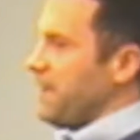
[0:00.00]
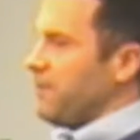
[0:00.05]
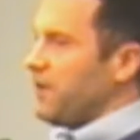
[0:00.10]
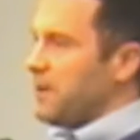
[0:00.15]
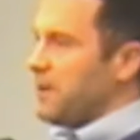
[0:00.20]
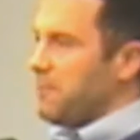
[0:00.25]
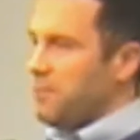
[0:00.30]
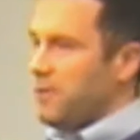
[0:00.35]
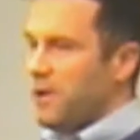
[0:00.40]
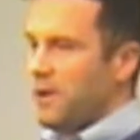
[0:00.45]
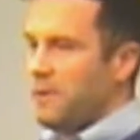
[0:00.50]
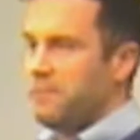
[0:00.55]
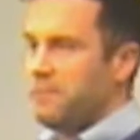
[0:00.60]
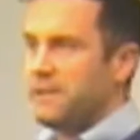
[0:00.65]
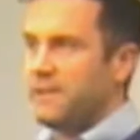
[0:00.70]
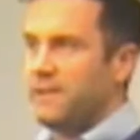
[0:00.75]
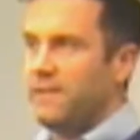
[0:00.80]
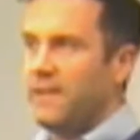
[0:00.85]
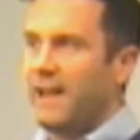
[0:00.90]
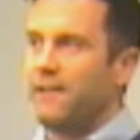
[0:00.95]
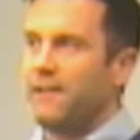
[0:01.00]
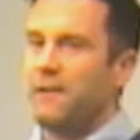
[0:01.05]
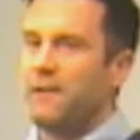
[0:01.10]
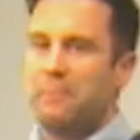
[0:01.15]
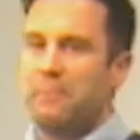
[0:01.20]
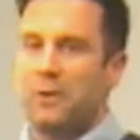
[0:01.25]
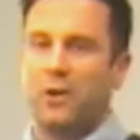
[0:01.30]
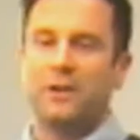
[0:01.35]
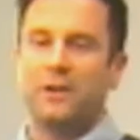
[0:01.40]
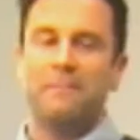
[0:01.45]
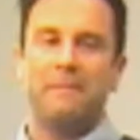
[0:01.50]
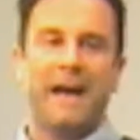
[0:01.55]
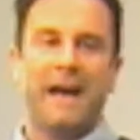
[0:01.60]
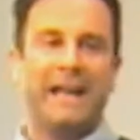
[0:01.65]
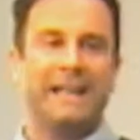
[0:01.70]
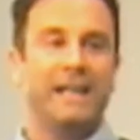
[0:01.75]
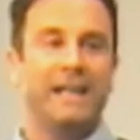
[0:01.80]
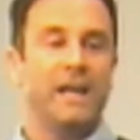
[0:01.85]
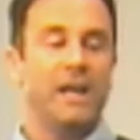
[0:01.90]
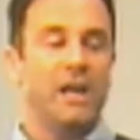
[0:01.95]
that they've got a purpose and that if you're born a
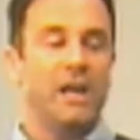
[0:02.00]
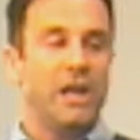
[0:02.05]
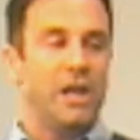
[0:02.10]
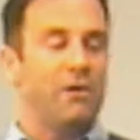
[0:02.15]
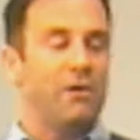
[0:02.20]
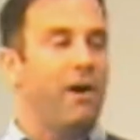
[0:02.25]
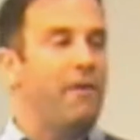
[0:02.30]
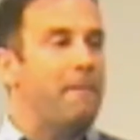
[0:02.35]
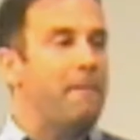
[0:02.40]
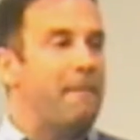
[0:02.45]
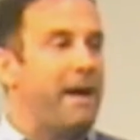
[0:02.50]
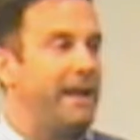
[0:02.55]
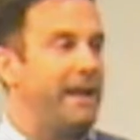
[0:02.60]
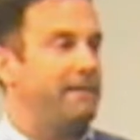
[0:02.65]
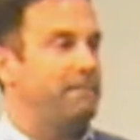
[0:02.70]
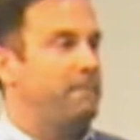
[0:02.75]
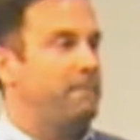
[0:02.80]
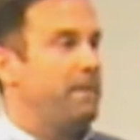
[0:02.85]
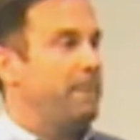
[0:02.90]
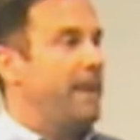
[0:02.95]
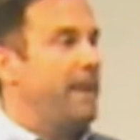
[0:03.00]
man, you are a man.